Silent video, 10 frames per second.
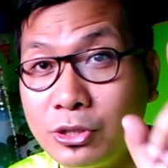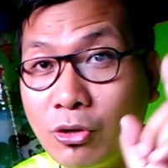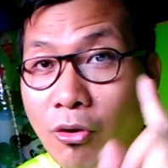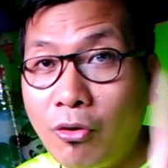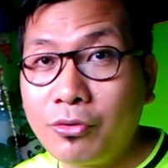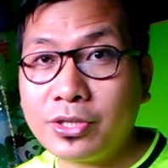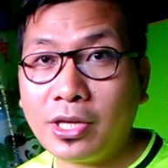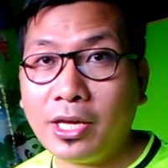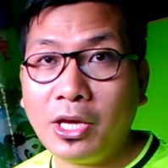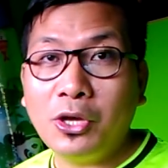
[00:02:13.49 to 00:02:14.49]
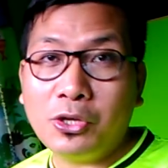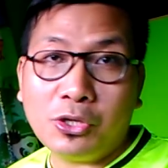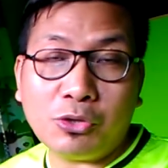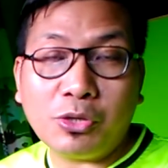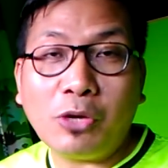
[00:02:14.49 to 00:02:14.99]
Don't say
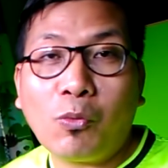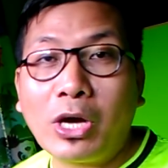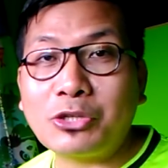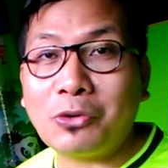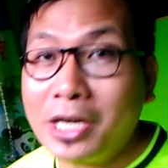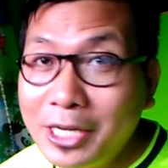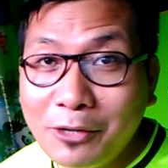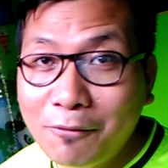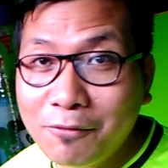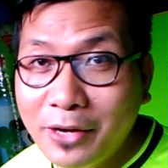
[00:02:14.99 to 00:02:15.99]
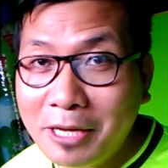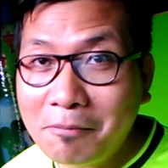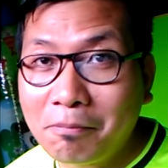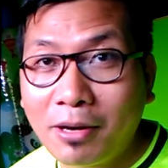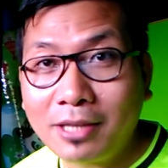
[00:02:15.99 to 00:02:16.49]
you didn't want to hurt your
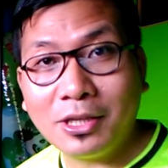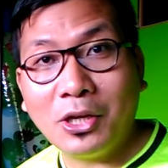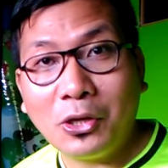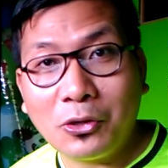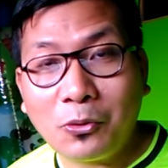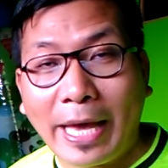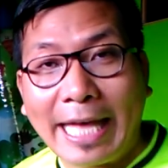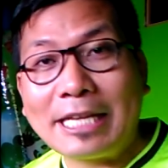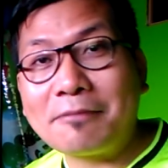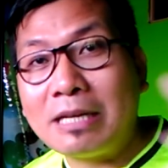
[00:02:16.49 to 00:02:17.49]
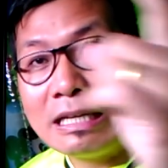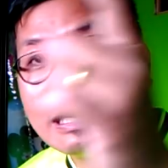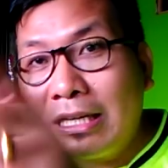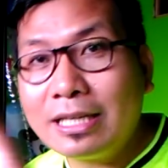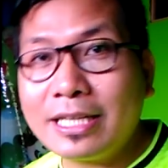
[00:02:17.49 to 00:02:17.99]
friend, but you end up
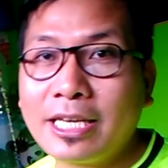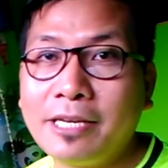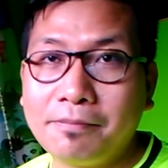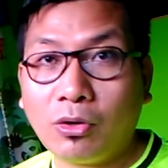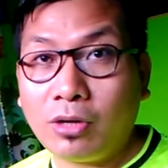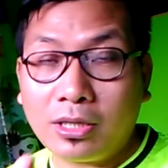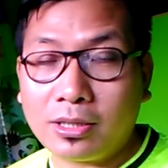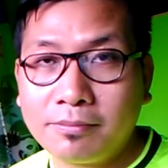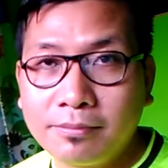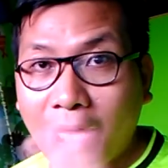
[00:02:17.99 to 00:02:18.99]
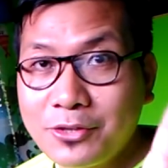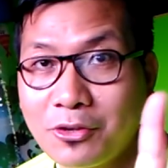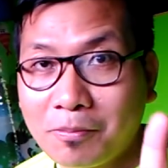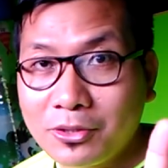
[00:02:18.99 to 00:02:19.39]
hurting him or her. That is not